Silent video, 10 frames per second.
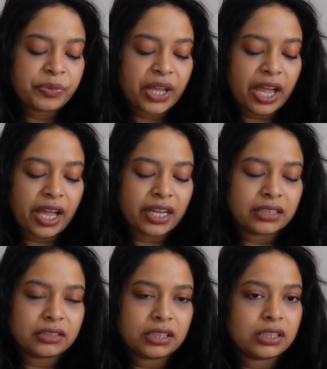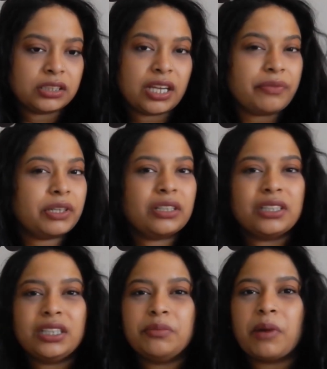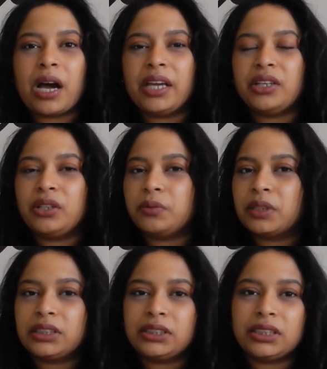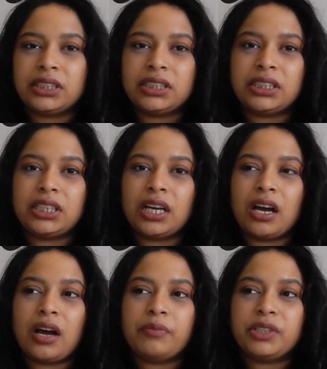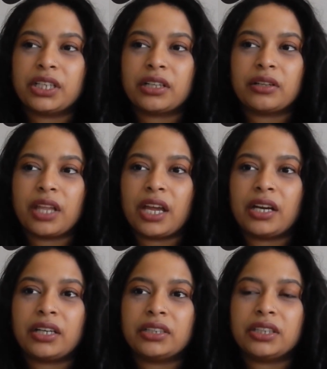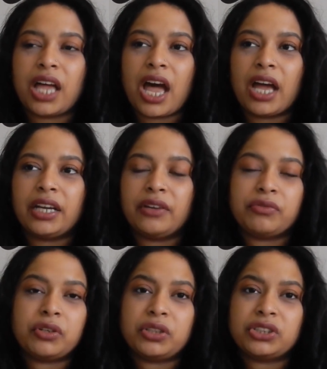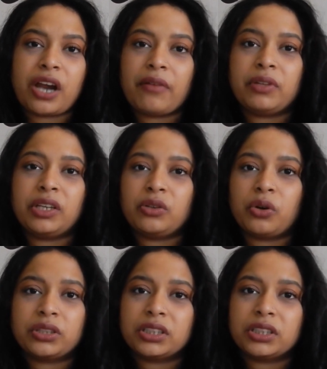And definitely my university declared that if you're traveling